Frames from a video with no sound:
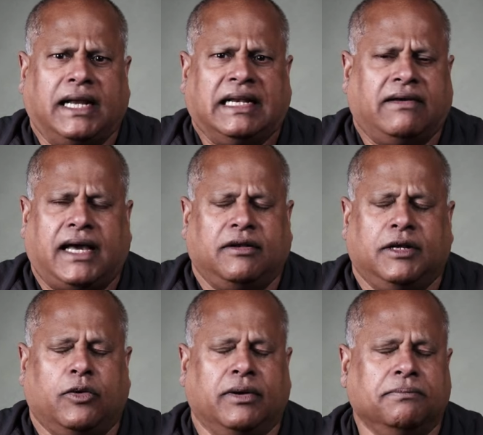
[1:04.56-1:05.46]
I didn't
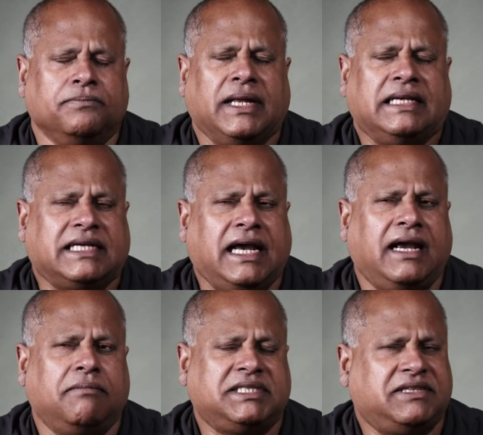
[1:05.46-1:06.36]
know him,
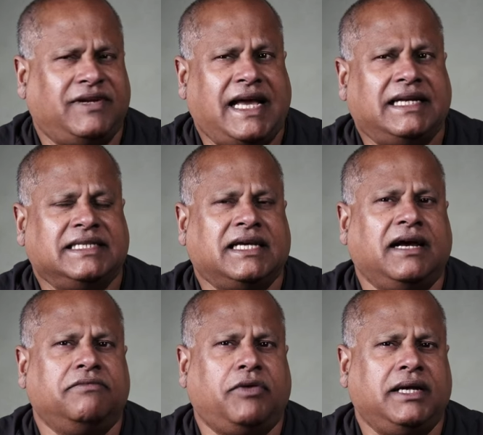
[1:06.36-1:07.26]
saying, "Mr. Fernandes,
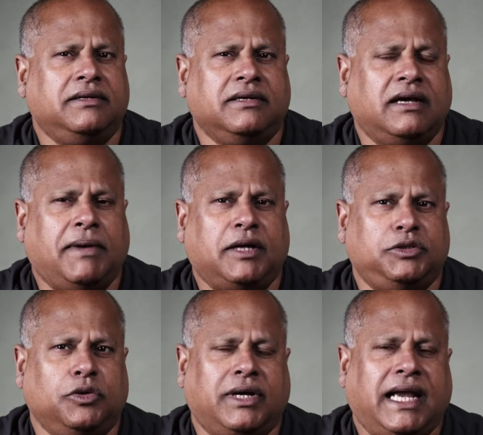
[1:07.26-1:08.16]
I've read
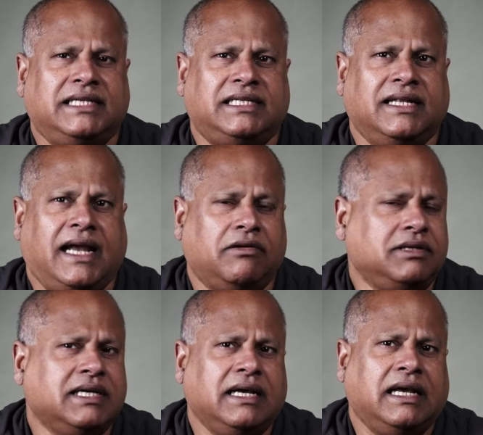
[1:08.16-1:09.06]
about your case in the
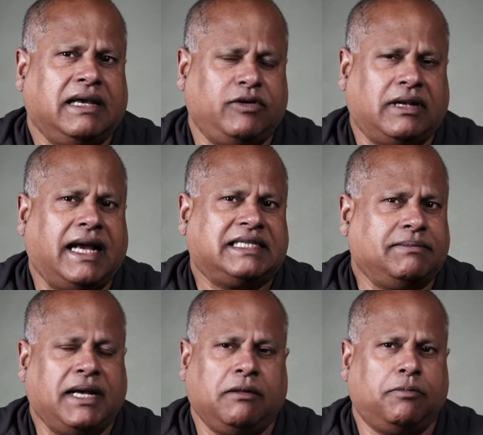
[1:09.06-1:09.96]
Herald. If you'd like
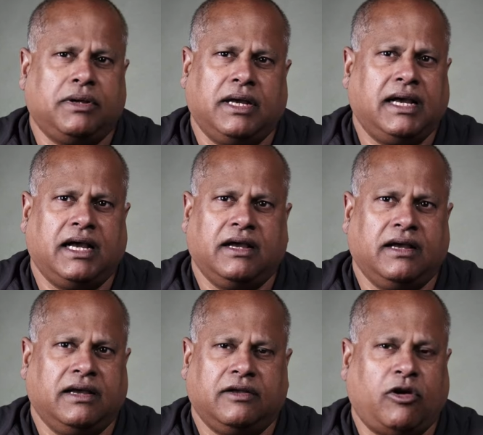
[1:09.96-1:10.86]
some help,
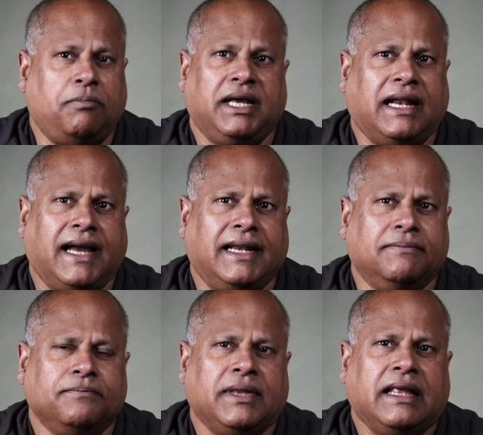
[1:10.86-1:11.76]
drop me a
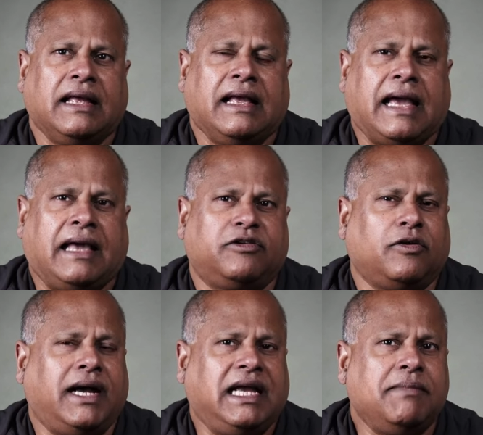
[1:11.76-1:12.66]
line." And
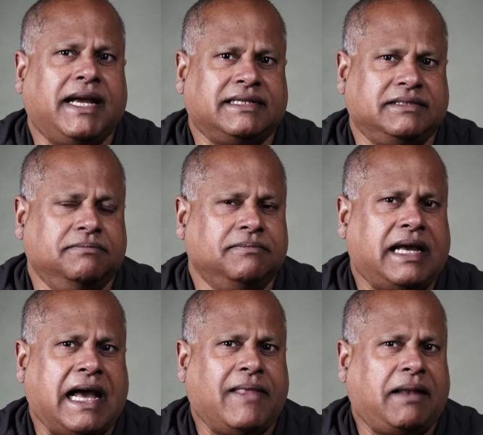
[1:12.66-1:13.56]
so I emailed him,
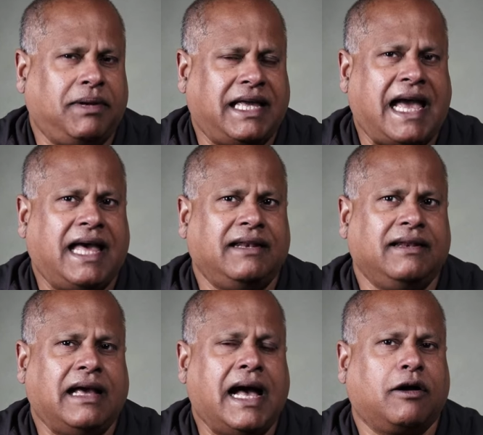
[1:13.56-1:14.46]
and that
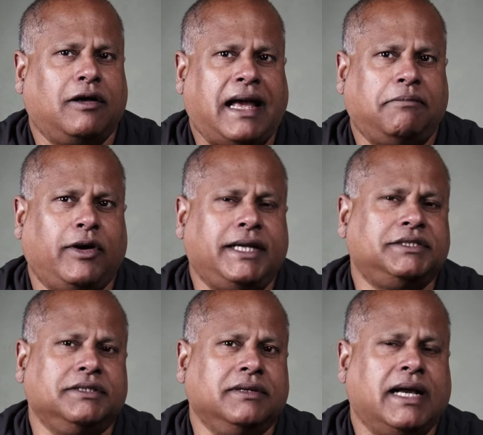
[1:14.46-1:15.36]
began our
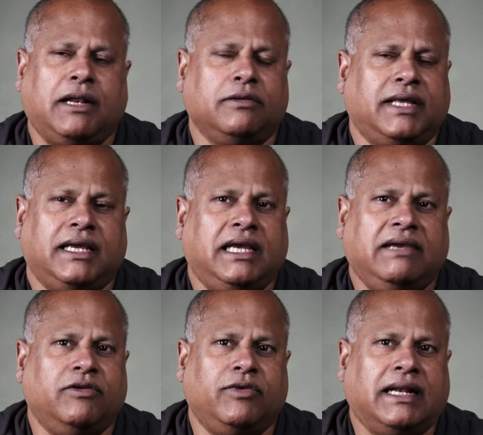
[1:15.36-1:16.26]
collaboration. I don't think he
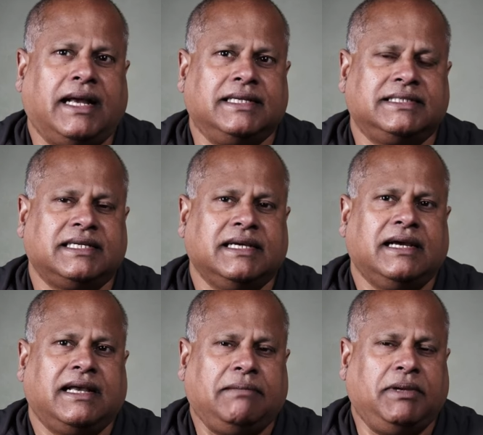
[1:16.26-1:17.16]
even realized
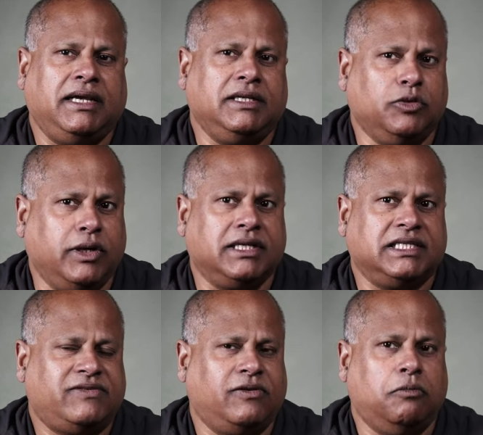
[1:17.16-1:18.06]
he'd be doing
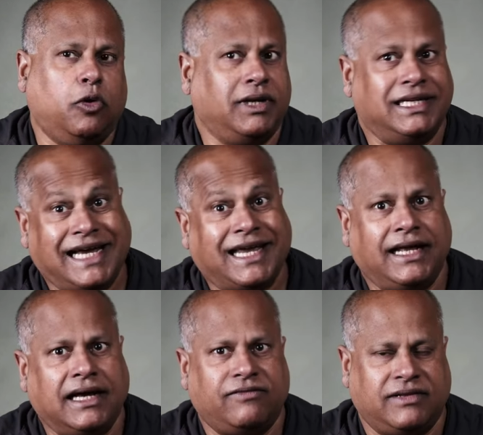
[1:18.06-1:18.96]
this for more than a
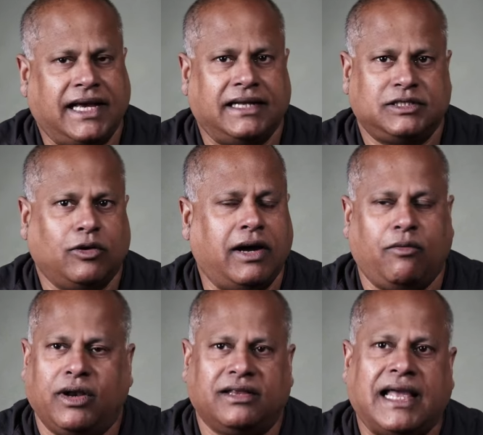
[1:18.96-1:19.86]
decade after that. So I
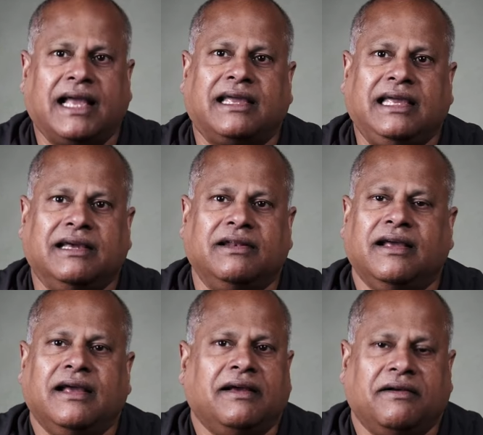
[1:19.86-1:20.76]
want to thank
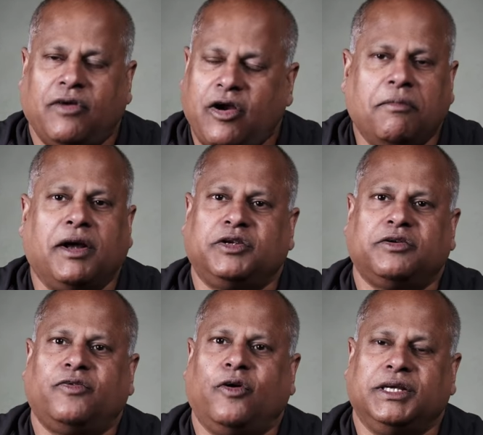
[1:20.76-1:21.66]
Ian very much
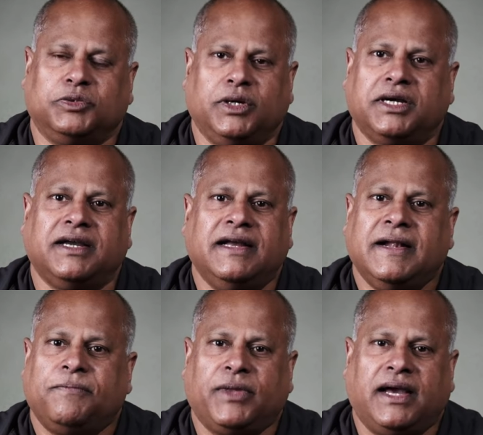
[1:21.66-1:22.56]
for his work.
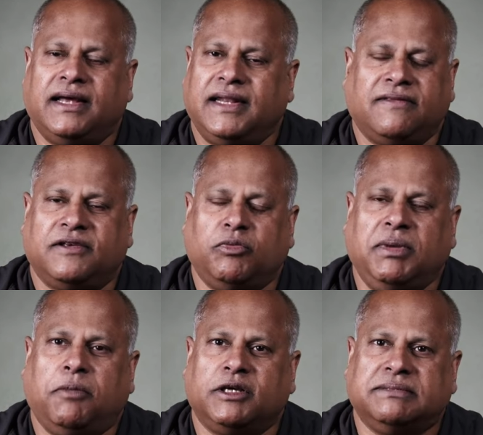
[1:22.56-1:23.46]
None of this would
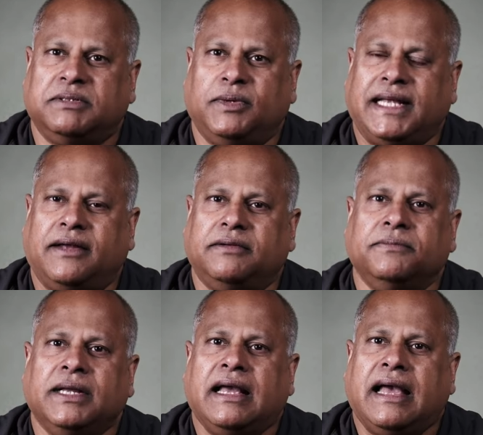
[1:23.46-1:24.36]
be possible without
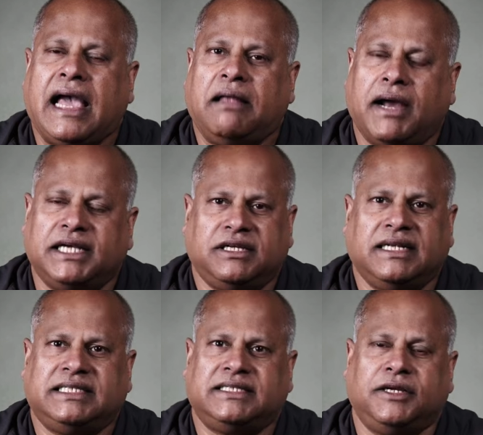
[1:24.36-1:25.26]
him. And my
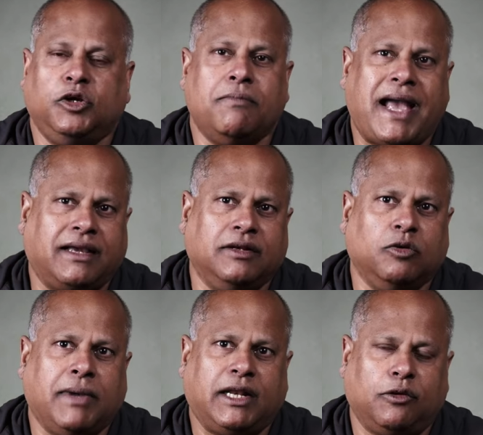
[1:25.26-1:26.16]
solicitor, Hugh Mackin,
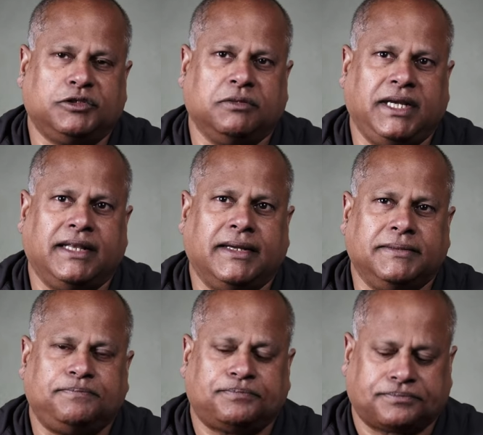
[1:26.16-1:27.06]
who might also be there.